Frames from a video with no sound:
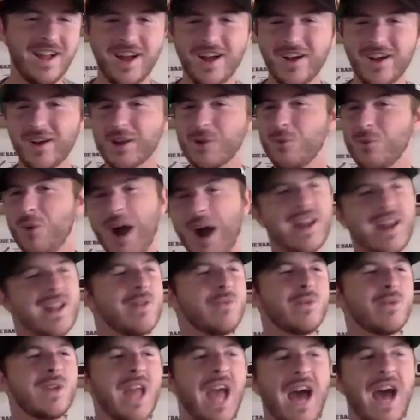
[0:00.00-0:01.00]
Like, why
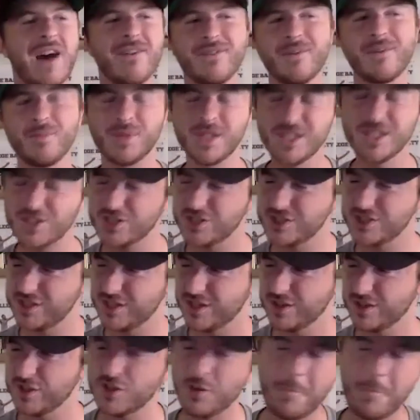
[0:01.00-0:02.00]
didn't we have him this
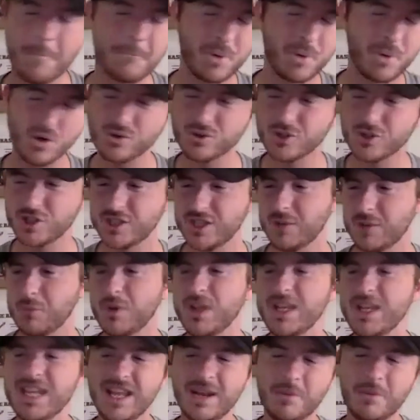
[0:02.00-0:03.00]
year? This is bullshit.
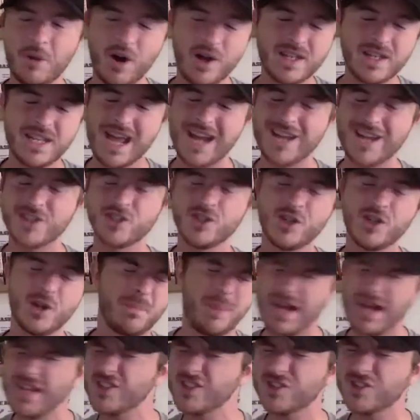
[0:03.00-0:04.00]
We need him on next year.
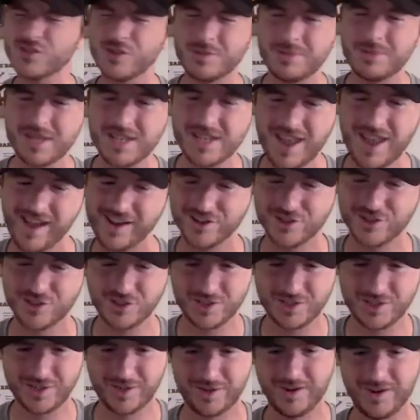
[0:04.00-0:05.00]
Pencil him in next
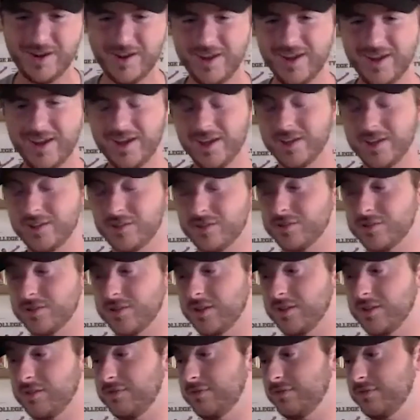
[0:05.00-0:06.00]
year. And so I was
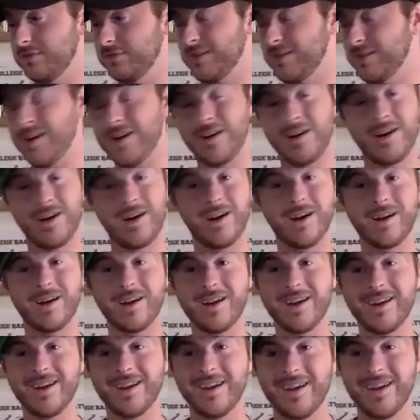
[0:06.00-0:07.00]
like, fuck.
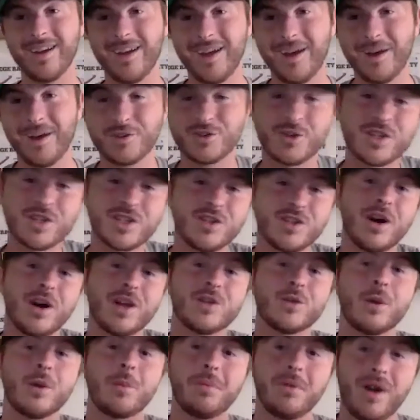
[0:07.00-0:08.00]
So I still
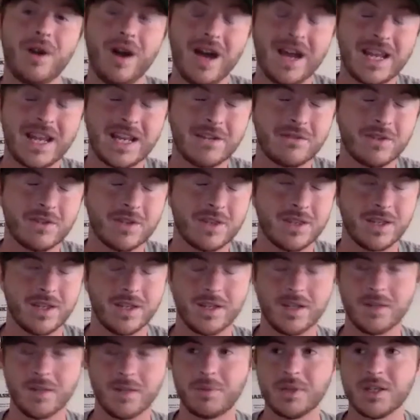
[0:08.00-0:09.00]
had to apply and
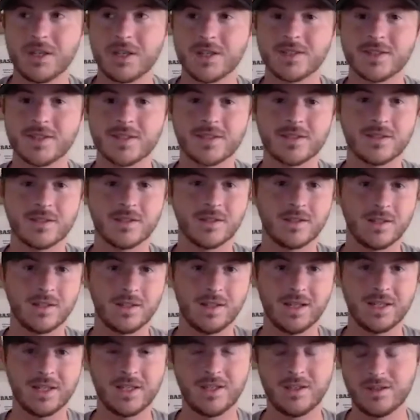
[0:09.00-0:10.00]
everything, because
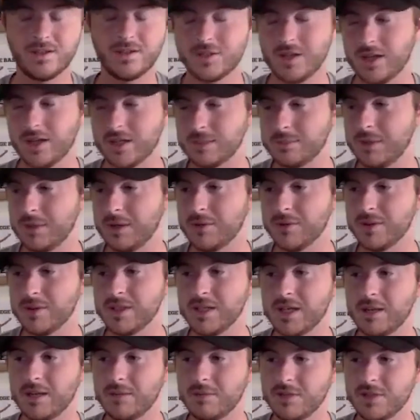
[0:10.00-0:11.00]
like you had talked about with
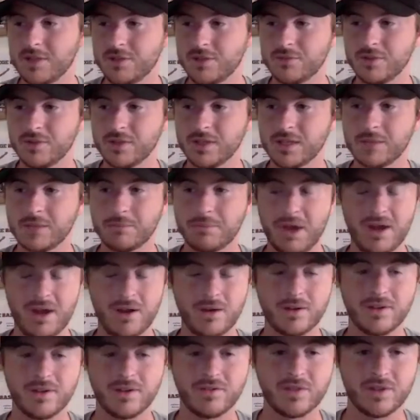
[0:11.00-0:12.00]
Ian, I mean, it's really
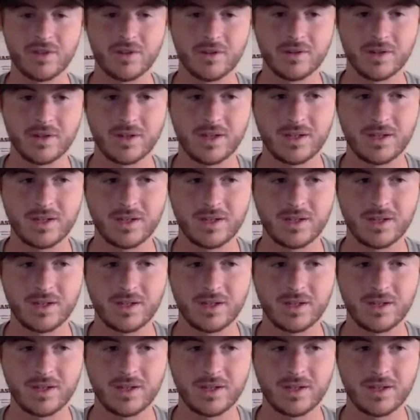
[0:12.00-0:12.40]
competitive. There are,